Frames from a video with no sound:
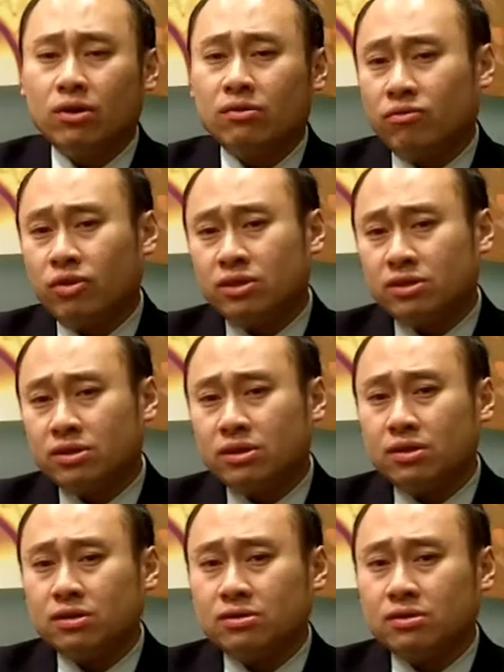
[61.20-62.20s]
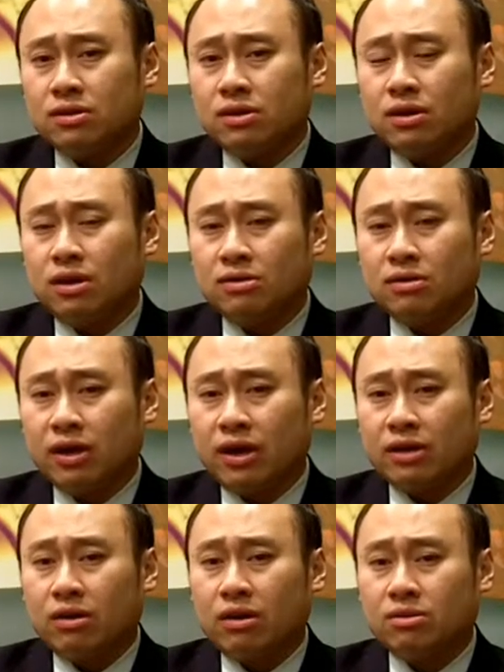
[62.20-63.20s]
one of which is
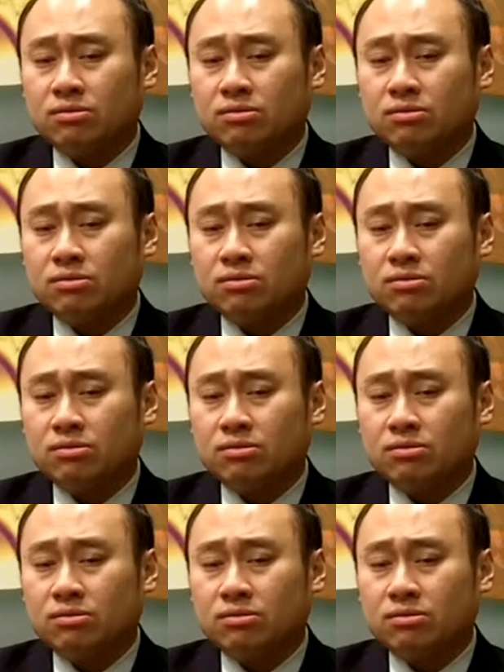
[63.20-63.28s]
underlying